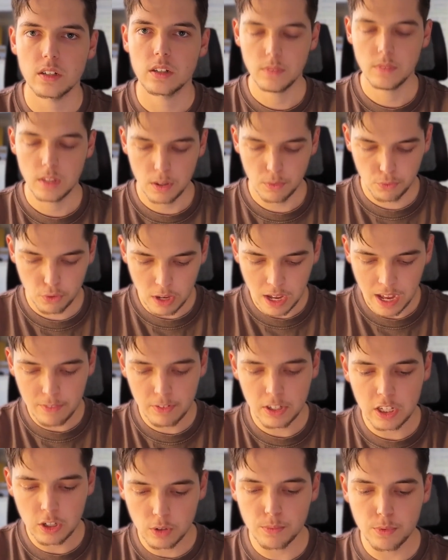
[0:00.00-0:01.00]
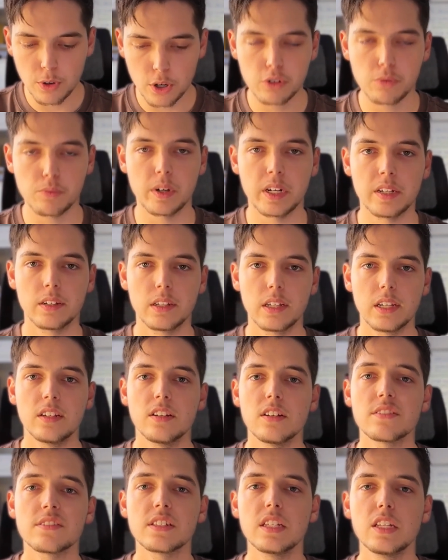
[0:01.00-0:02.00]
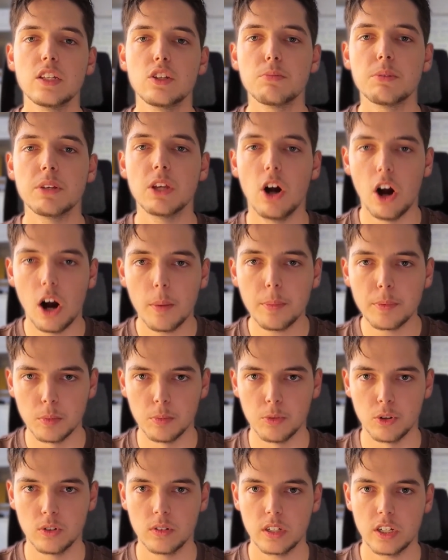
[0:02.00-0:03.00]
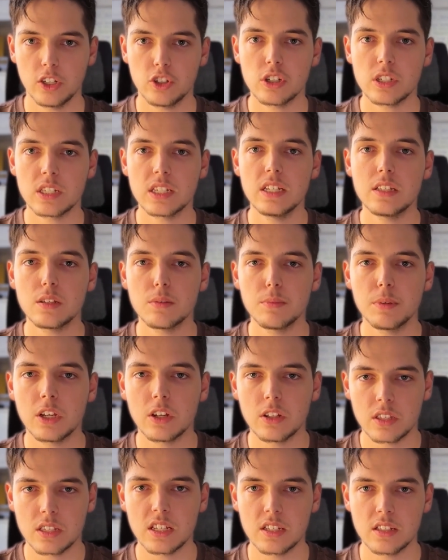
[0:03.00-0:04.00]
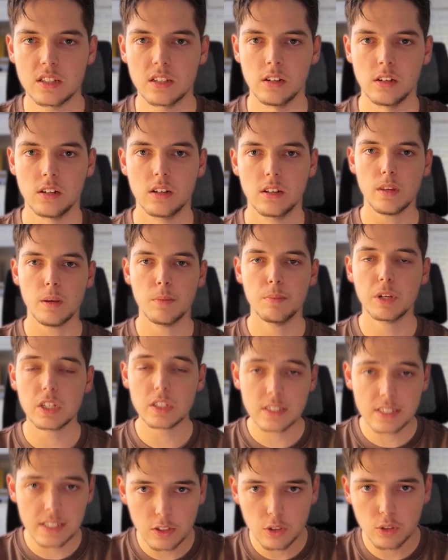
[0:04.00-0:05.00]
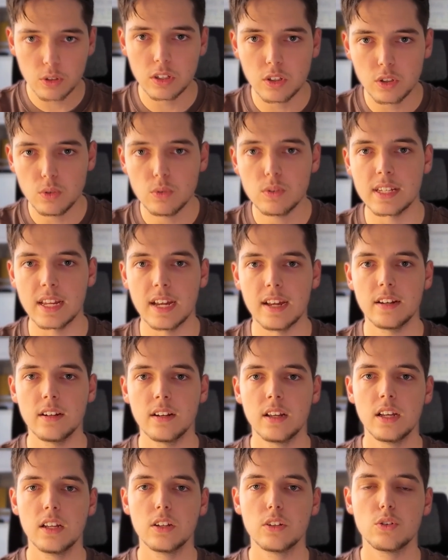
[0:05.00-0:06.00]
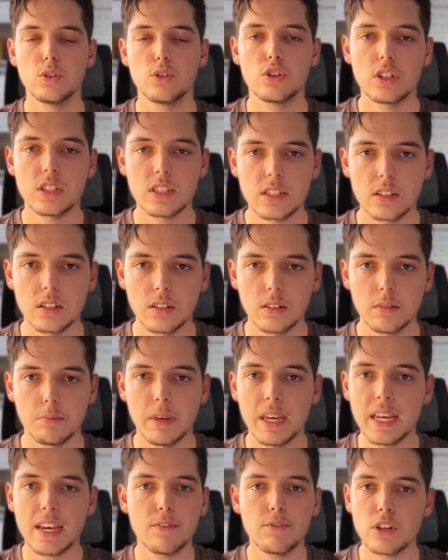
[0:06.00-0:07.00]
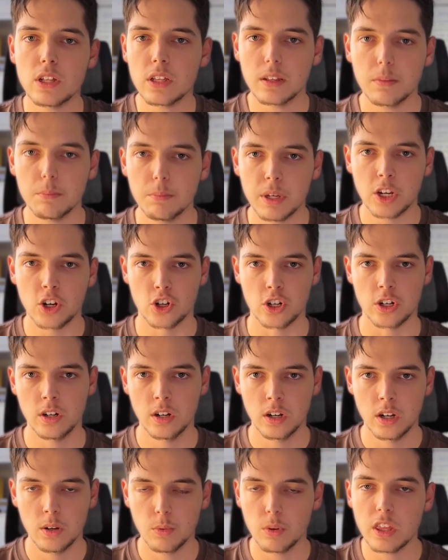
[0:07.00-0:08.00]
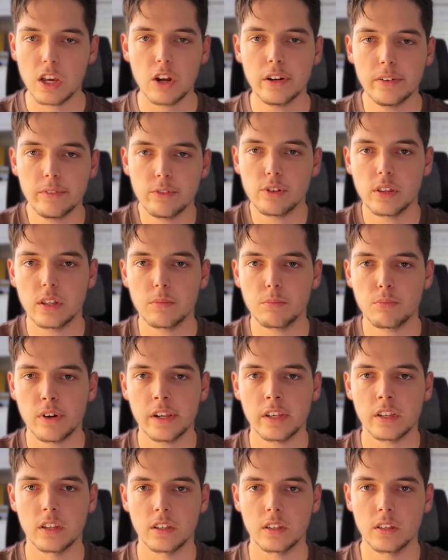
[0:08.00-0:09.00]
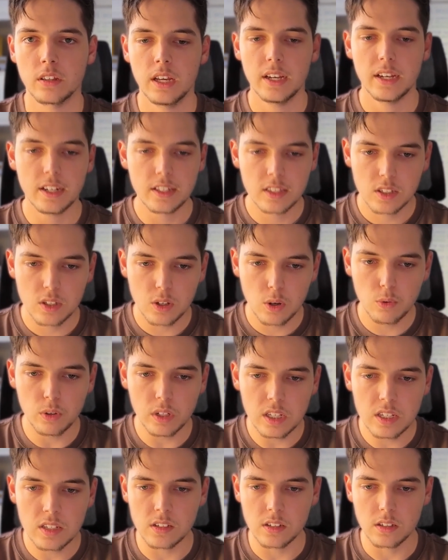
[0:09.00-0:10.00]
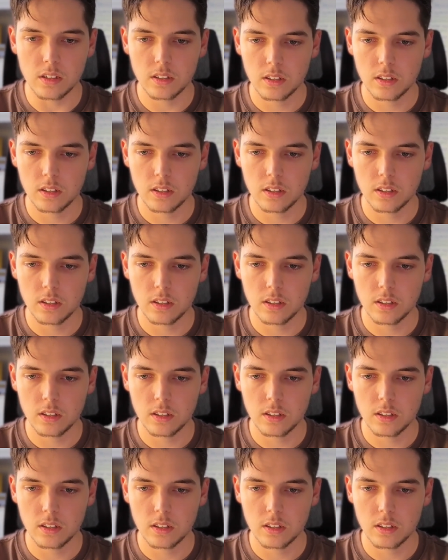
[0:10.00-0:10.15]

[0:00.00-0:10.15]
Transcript: If you have a conversion rate, it doesn't need to be optimal. It just needs to be consistent, because then you can use that to just make everything bigger without everything breaking. It's so easy.